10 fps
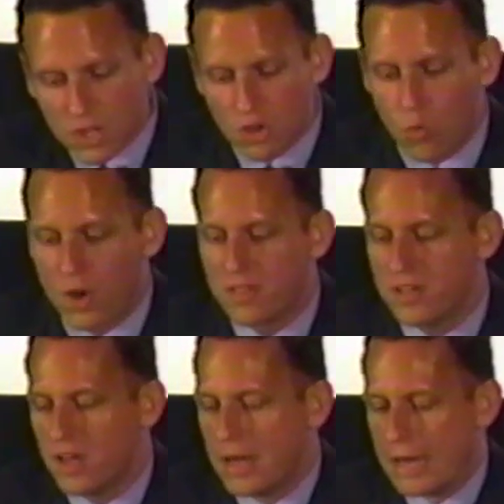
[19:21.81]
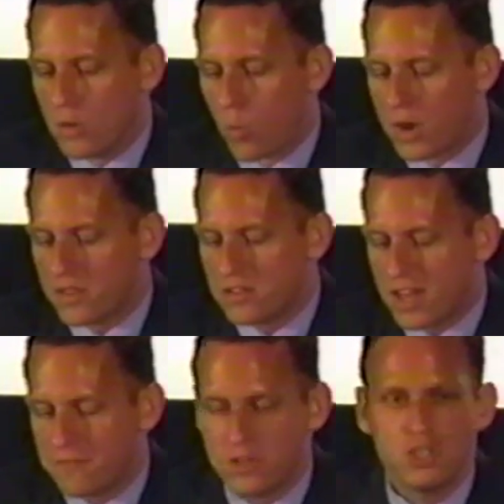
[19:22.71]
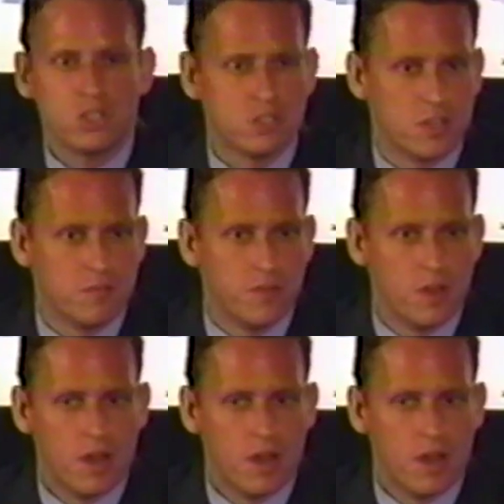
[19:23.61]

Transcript: One of the definitions of